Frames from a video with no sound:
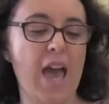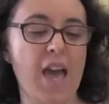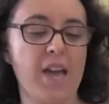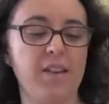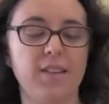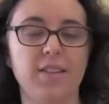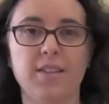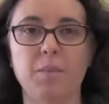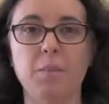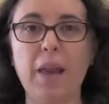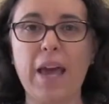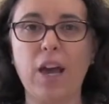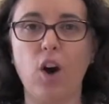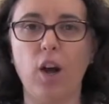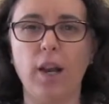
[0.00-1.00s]
add some
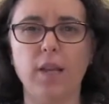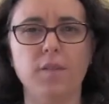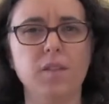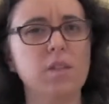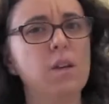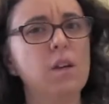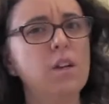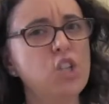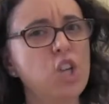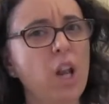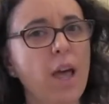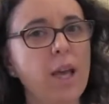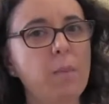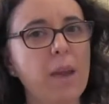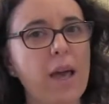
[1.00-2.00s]
black olives. Do
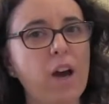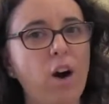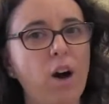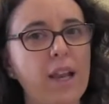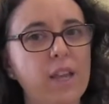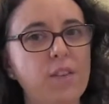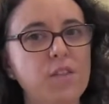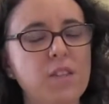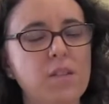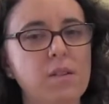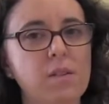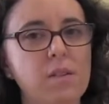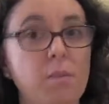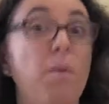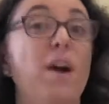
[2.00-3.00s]
you like black
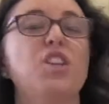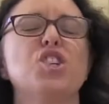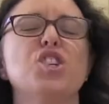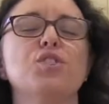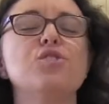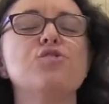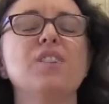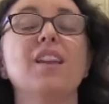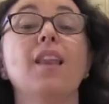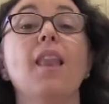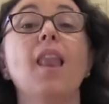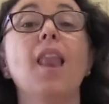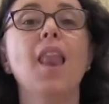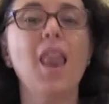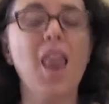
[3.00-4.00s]
olives? My children
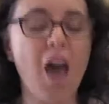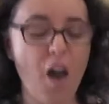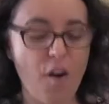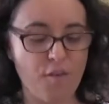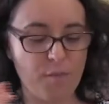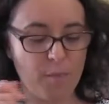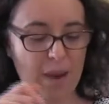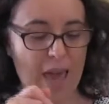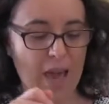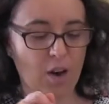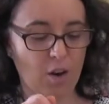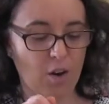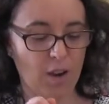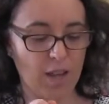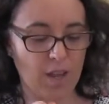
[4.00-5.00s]
love
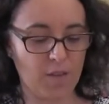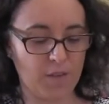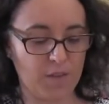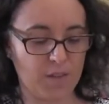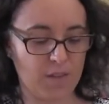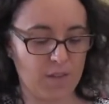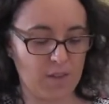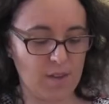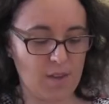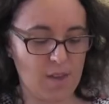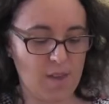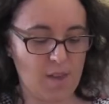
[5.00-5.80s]
black olives.